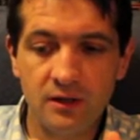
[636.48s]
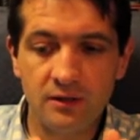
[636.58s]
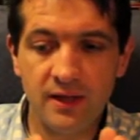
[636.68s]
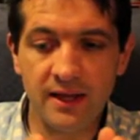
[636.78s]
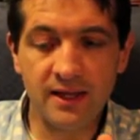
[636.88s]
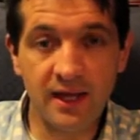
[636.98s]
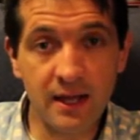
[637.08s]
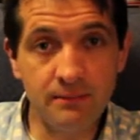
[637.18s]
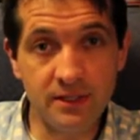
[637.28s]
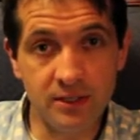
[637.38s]
that
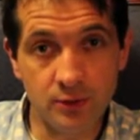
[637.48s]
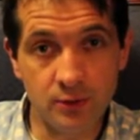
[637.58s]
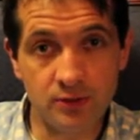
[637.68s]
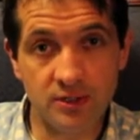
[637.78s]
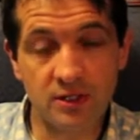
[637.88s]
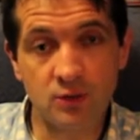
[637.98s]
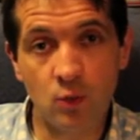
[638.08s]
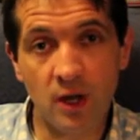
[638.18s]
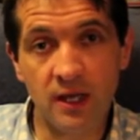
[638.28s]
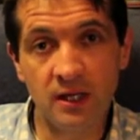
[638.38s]
can be used as a
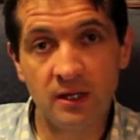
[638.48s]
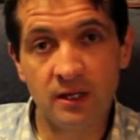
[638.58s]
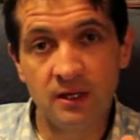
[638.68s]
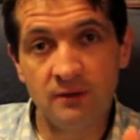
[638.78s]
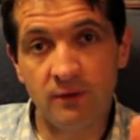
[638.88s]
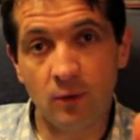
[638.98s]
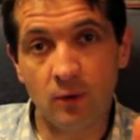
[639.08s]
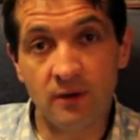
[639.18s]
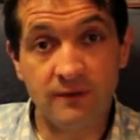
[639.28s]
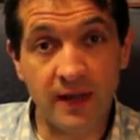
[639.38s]
way
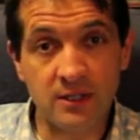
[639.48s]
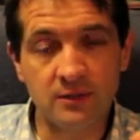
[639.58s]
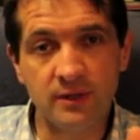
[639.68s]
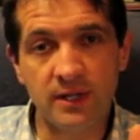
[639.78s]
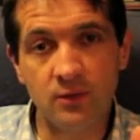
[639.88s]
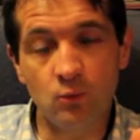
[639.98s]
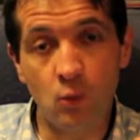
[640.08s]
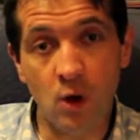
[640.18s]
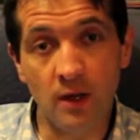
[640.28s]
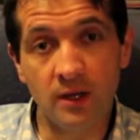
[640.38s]
for effectively
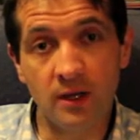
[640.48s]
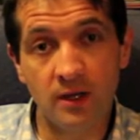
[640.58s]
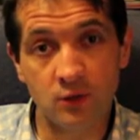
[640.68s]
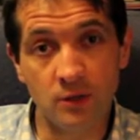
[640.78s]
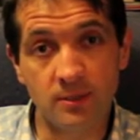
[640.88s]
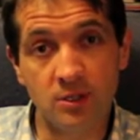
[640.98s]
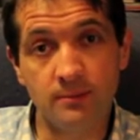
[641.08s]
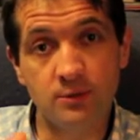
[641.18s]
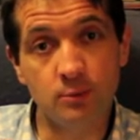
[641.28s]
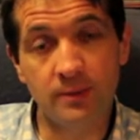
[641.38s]
one
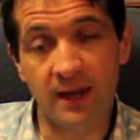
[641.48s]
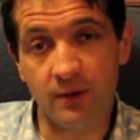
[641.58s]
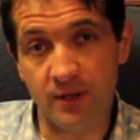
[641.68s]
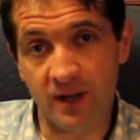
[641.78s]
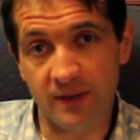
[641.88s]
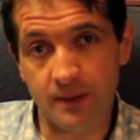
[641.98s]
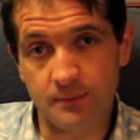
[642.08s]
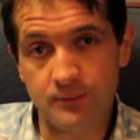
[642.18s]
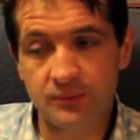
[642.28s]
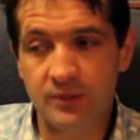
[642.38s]
chromosome to repair another.
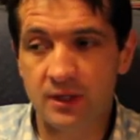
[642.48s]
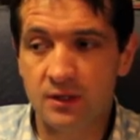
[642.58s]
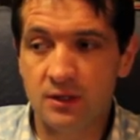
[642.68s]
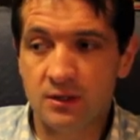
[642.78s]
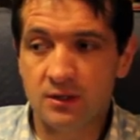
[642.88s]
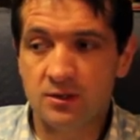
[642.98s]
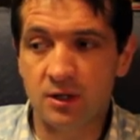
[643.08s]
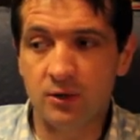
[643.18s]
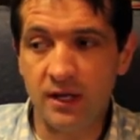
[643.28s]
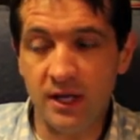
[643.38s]

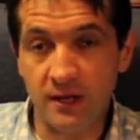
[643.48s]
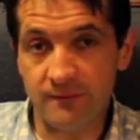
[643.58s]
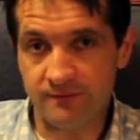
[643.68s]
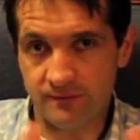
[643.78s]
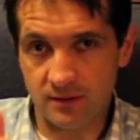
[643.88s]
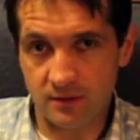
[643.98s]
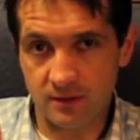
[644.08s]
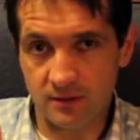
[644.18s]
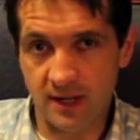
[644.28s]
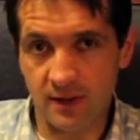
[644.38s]
So if,
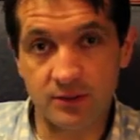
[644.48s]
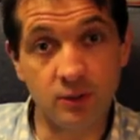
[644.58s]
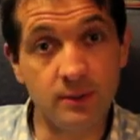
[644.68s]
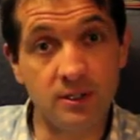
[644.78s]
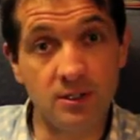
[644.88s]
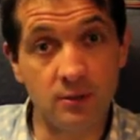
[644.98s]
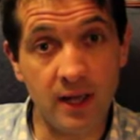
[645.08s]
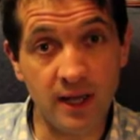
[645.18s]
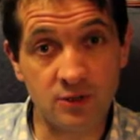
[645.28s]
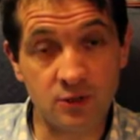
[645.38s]
now assuming two
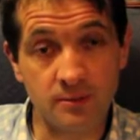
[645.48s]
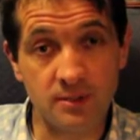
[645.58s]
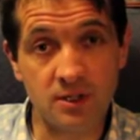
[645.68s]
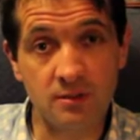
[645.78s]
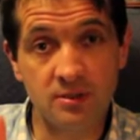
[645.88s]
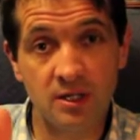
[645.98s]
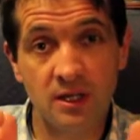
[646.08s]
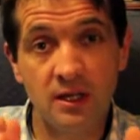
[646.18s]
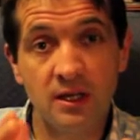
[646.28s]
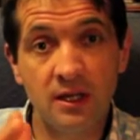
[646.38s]
X chromosomes,
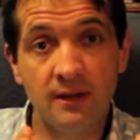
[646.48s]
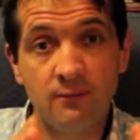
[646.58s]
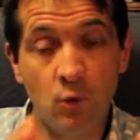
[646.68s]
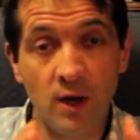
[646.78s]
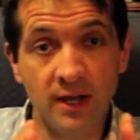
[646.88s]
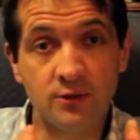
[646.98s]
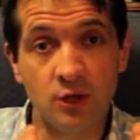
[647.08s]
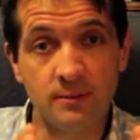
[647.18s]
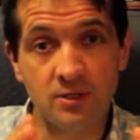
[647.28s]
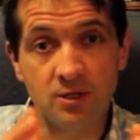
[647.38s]
if one X
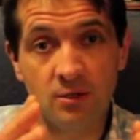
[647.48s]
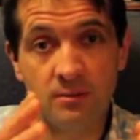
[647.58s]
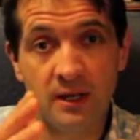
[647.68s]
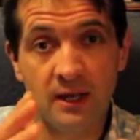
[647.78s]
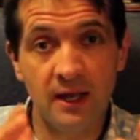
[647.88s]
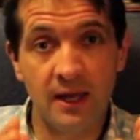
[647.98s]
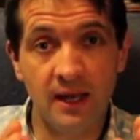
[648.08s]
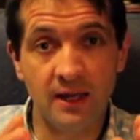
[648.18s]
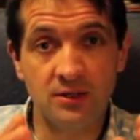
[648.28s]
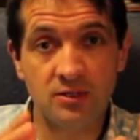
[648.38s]
chromosome
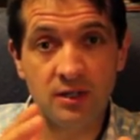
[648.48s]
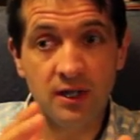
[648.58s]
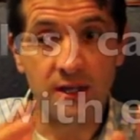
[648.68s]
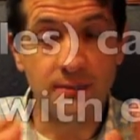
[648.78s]
has a